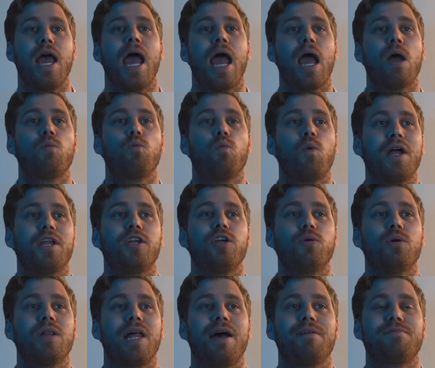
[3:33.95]
and when
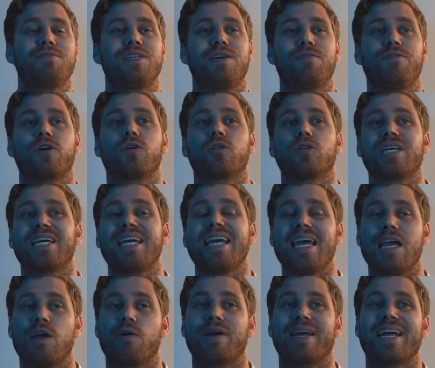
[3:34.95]
you'll have difficulty
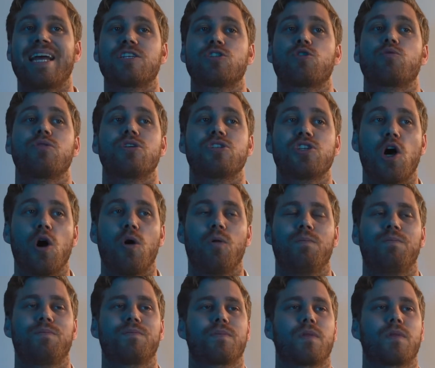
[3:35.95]
hearing as a result.